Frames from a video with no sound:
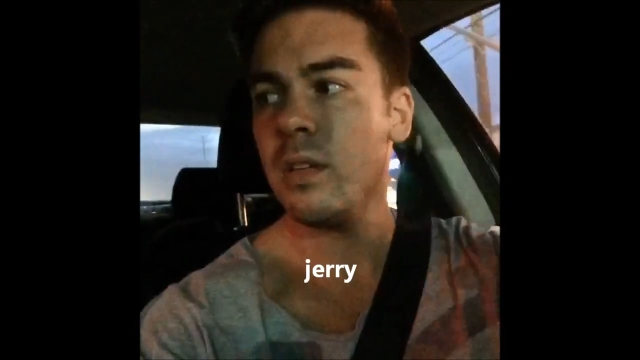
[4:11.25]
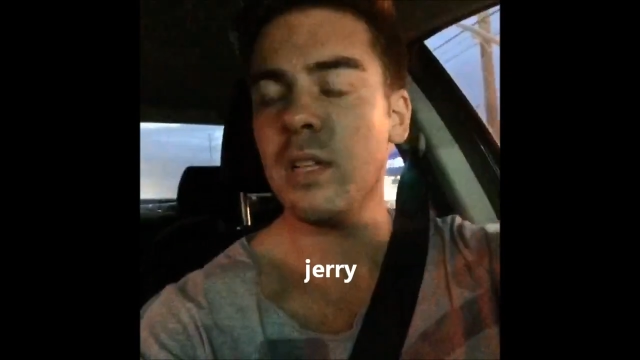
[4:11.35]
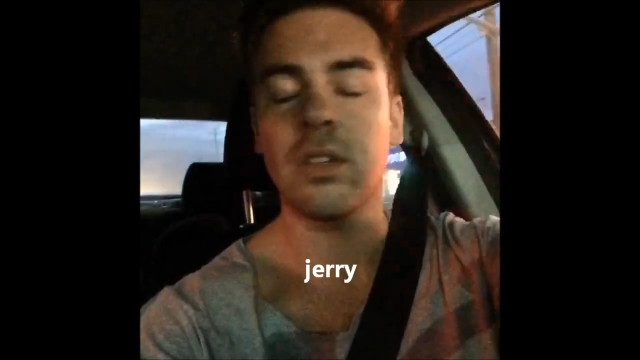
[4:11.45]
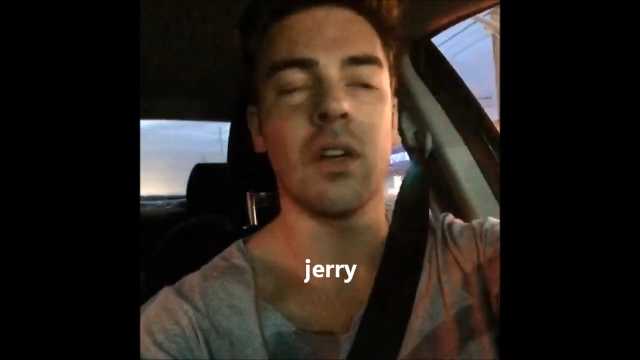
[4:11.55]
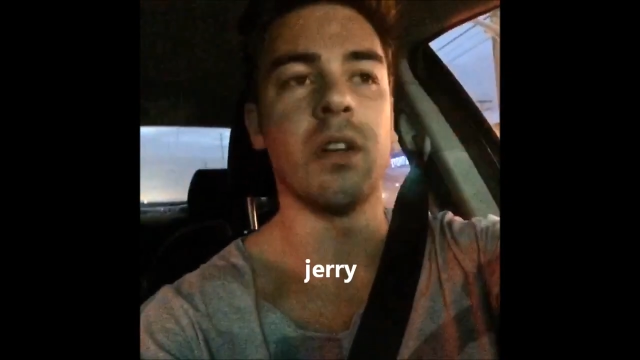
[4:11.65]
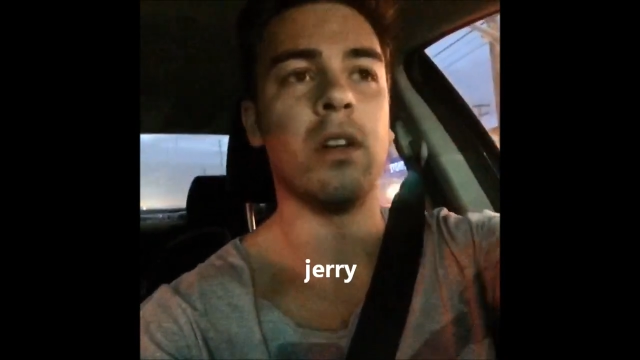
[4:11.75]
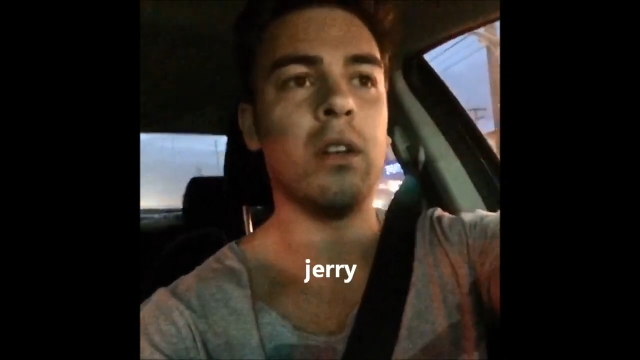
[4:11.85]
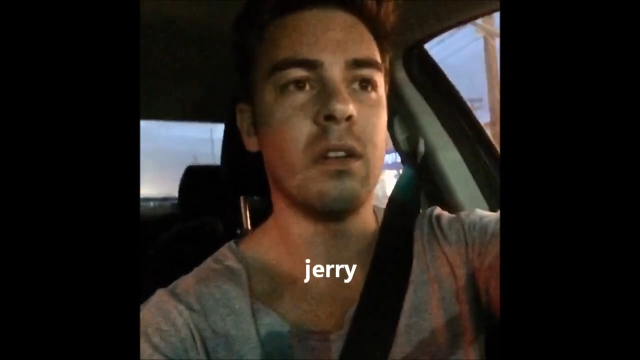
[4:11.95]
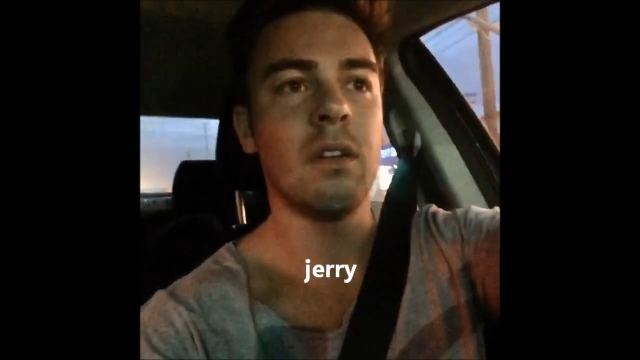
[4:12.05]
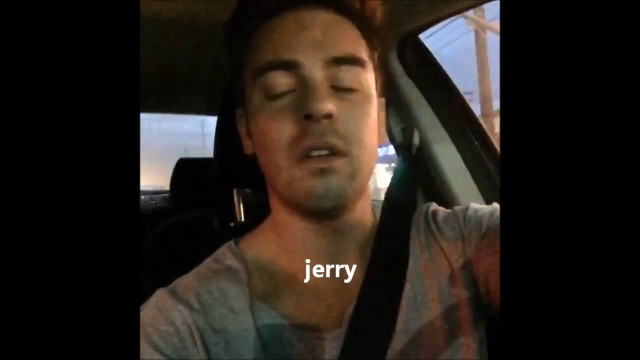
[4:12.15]
That's good.
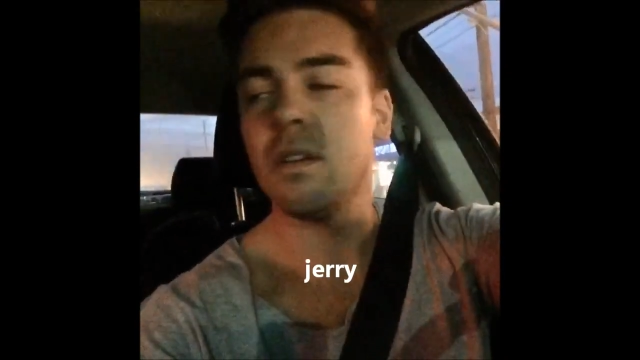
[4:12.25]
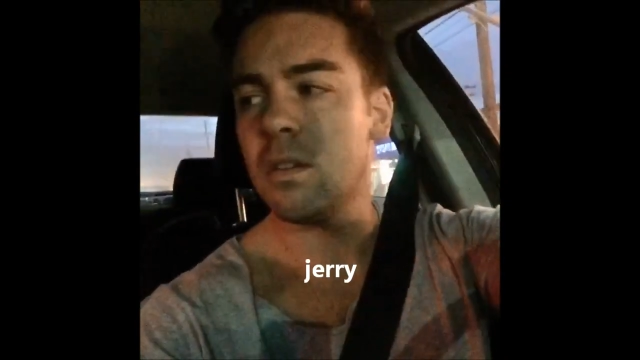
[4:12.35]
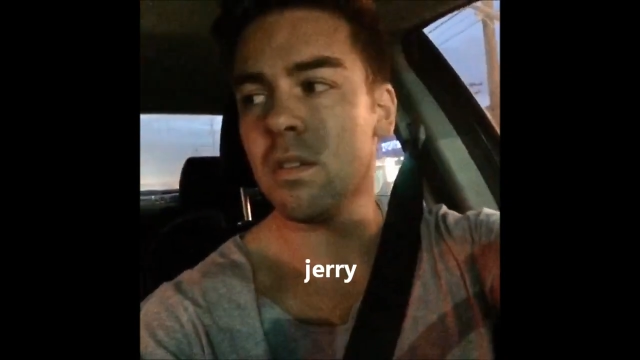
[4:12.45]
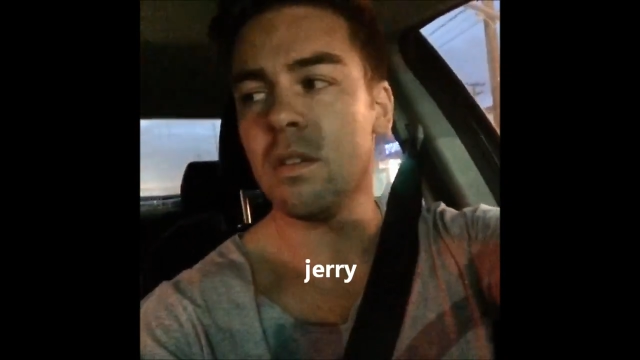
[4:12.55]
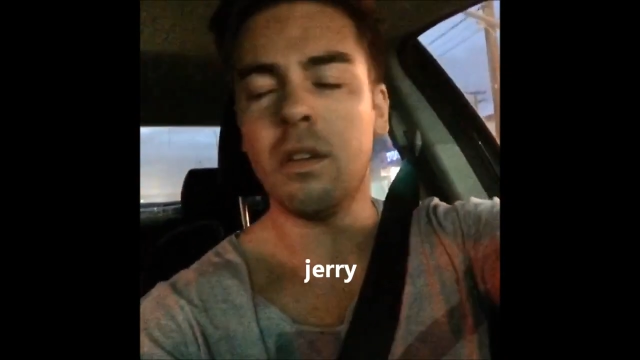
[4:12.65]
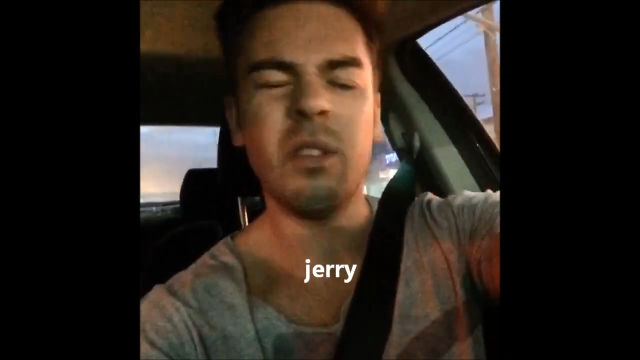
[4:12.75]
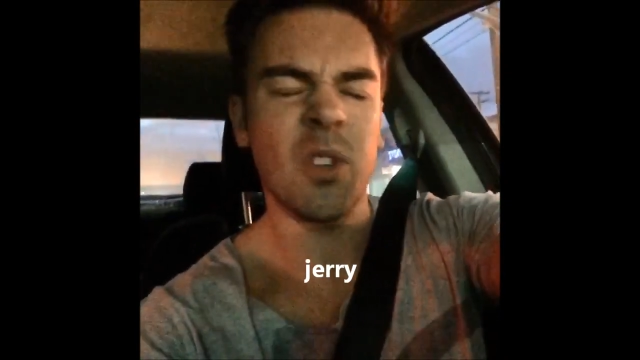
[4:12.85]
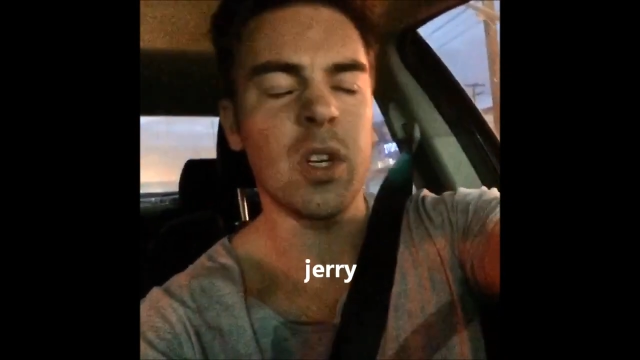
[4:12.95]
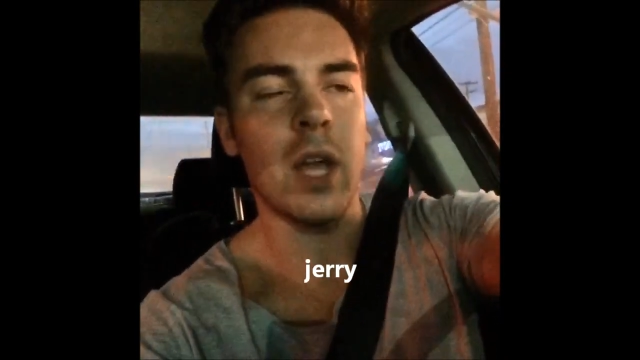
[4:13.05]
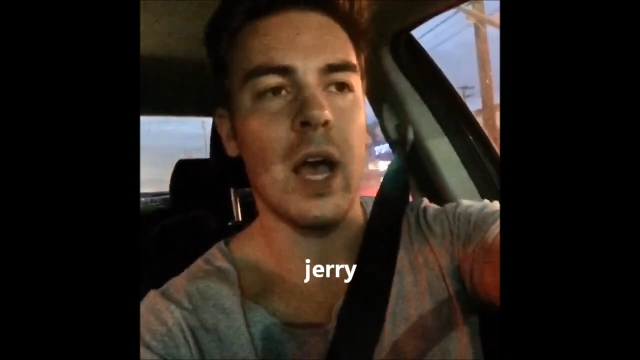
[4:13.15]

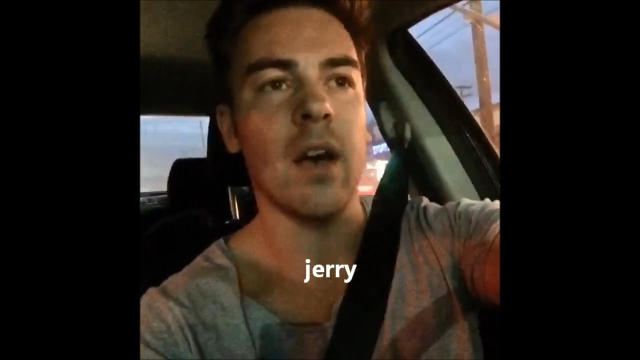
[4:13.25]
Those are good to